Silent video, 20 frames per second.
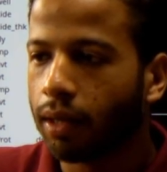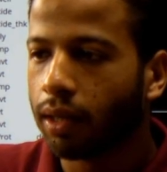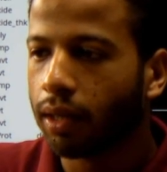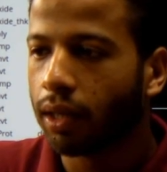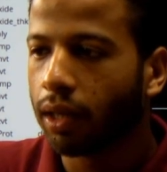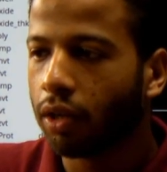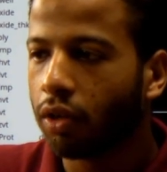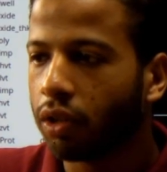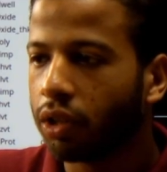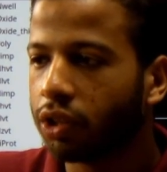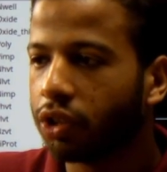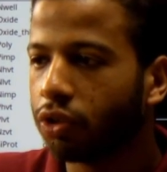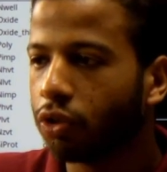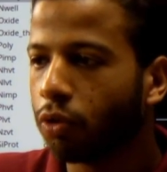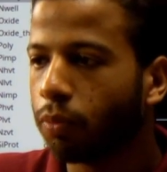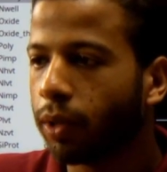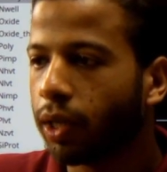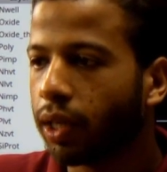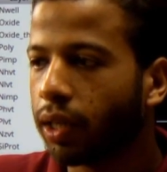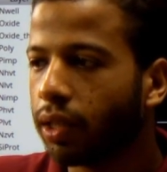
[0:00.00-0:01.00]
Click on a show
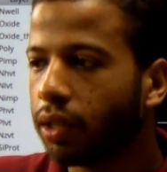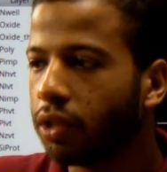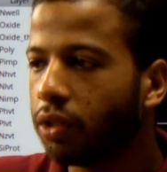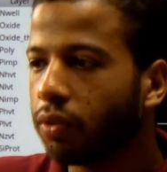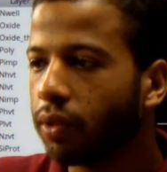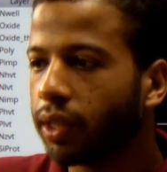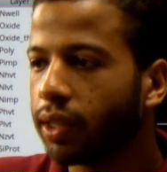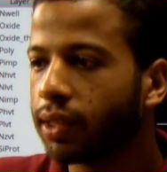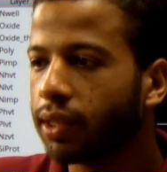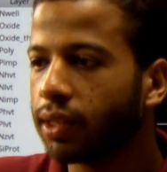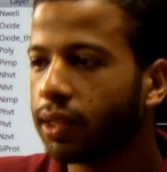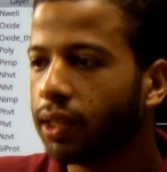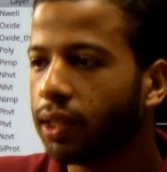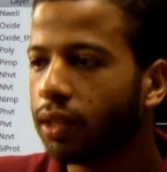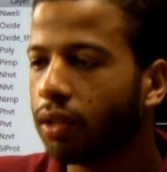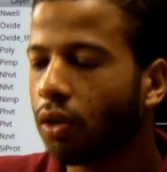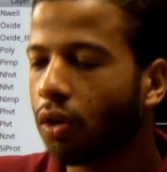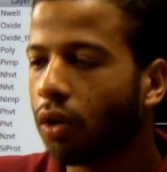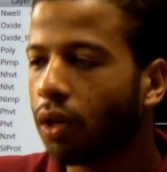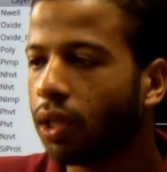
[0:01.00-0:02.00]
button, you can see
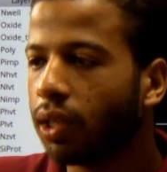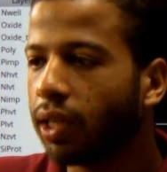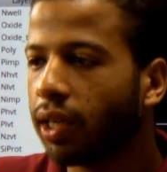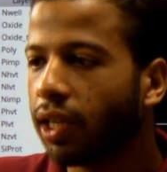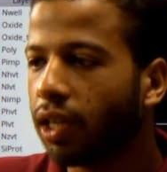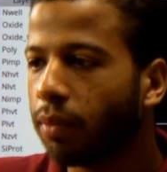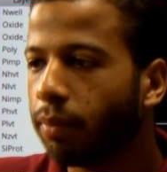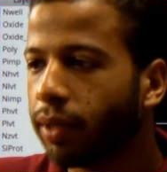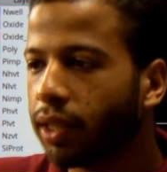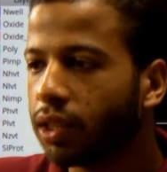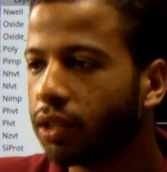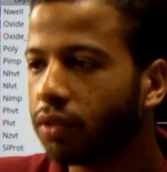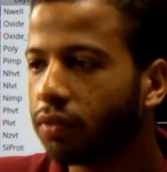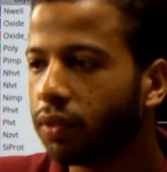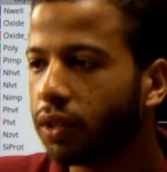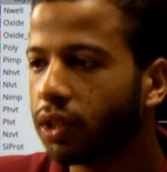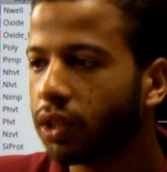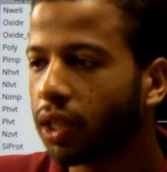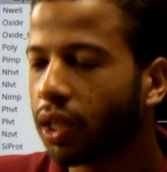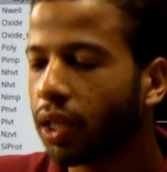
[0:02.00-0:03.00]
all the elements
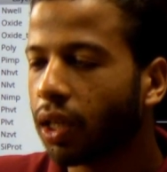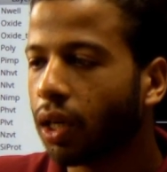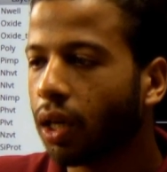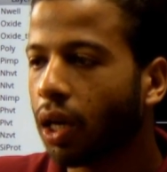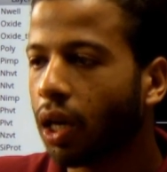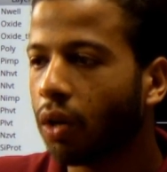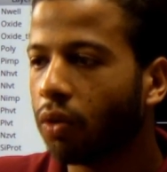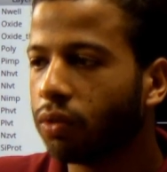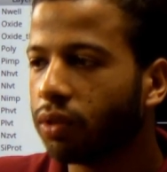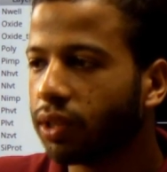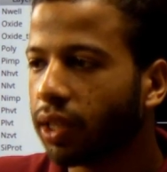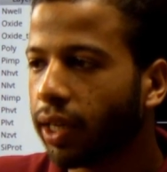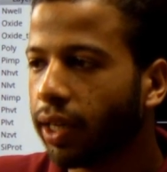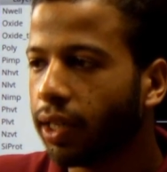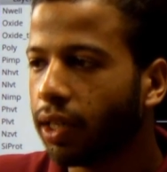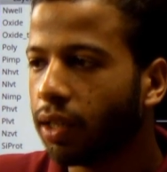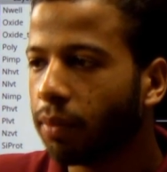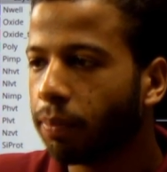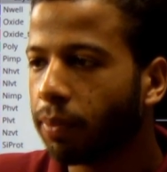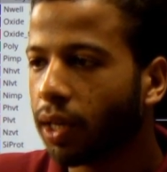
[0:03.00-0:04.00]
which are
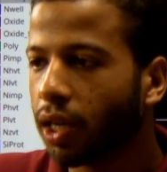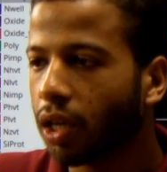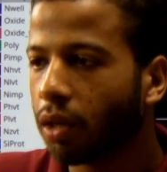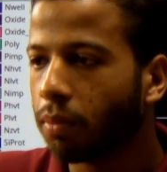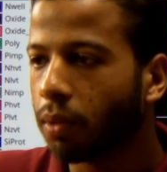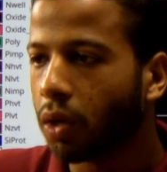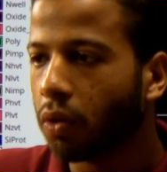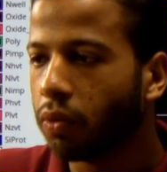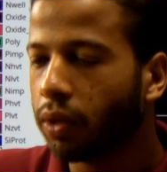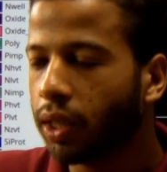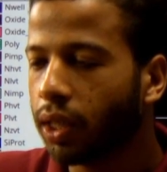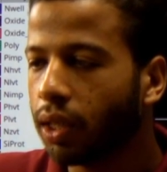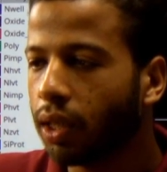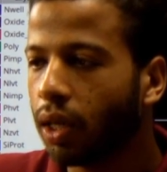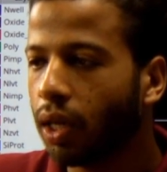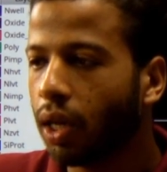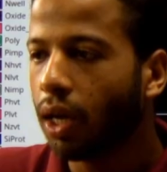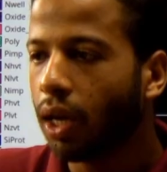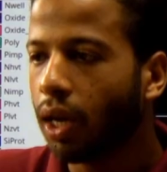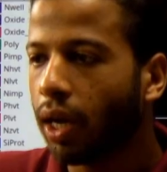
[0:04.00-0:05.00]
outside the PR boundary
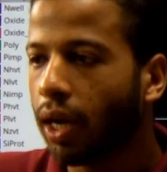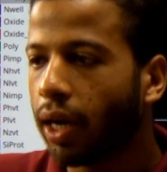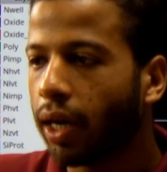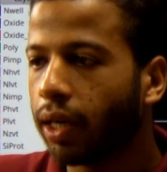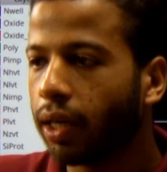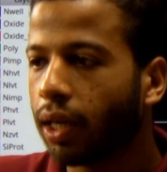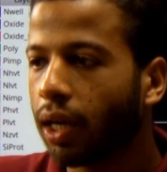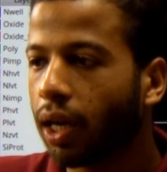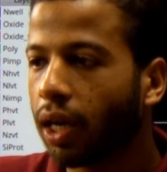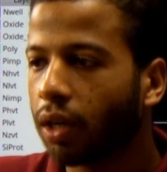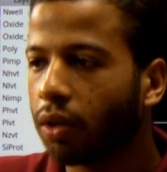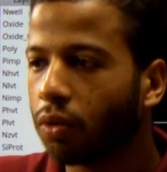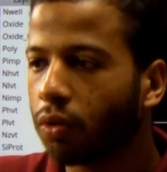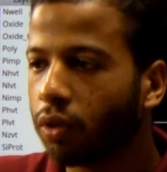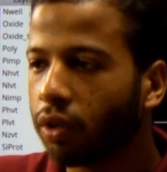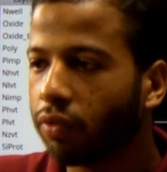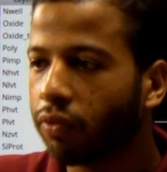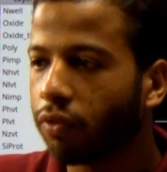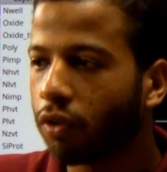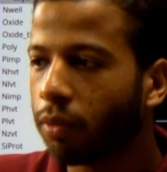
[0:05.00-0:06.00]
and are
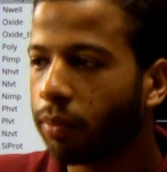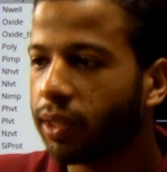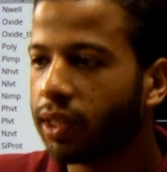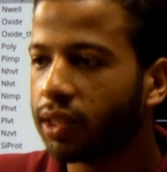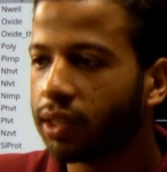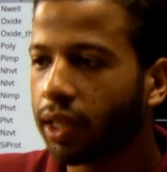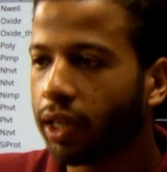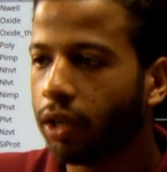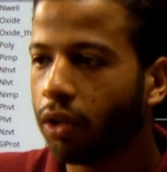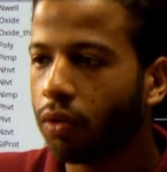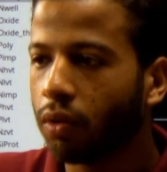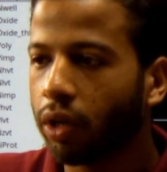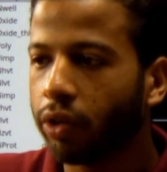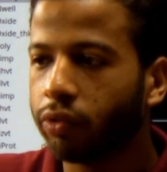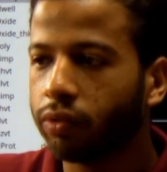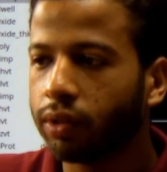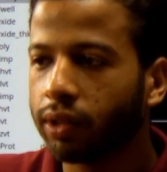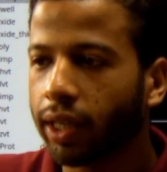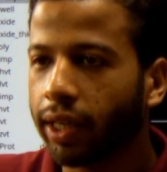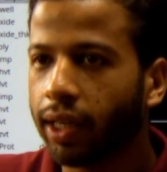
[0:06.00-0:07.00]
going from inside to
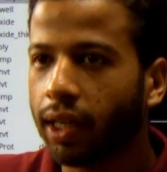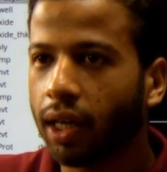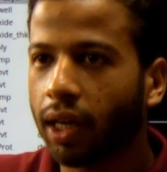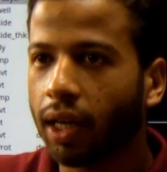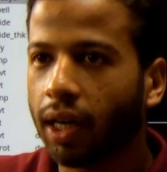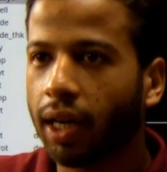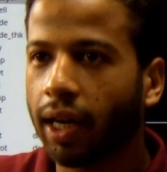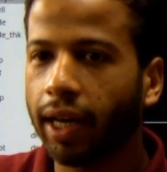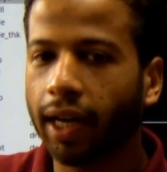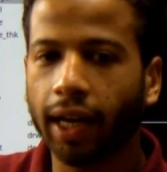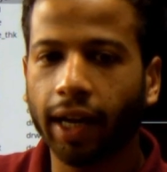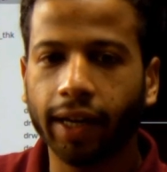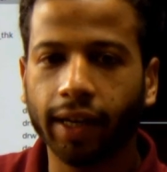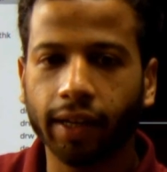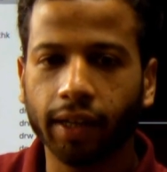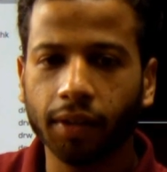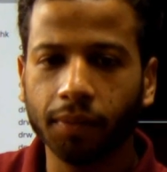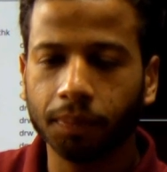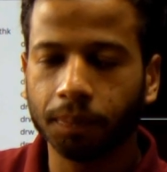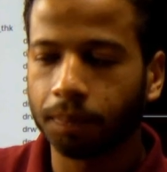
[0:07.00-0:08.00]
outside are
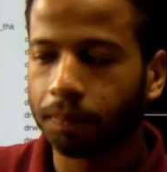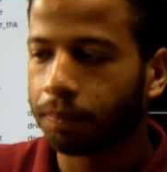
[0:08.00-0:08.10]
highlighted.